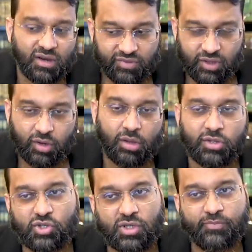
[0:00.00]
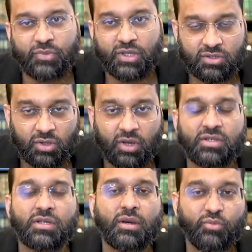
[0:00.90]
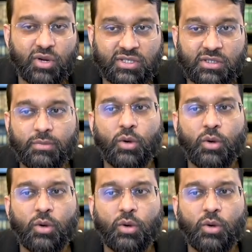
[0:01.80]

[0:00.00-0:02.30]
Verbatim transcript: of theology is not present,